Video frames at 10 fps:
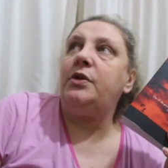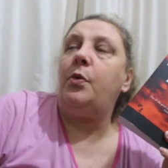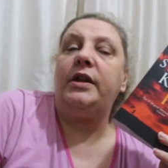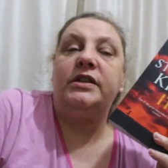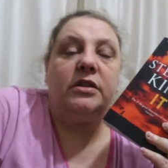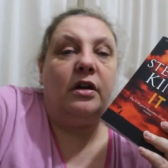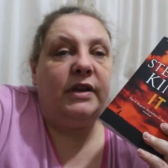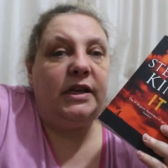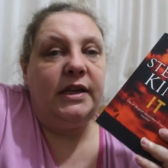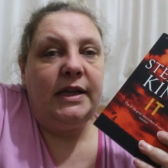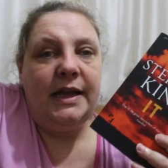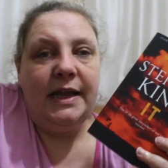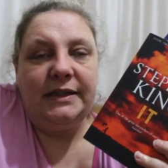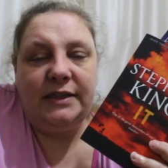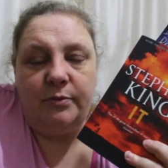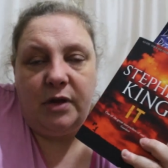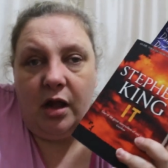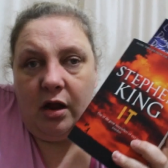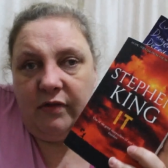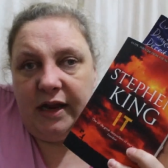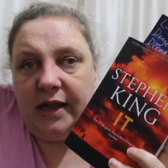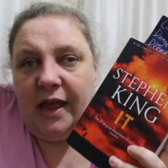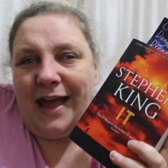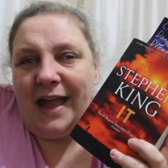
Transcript: the one starring Tim Curry.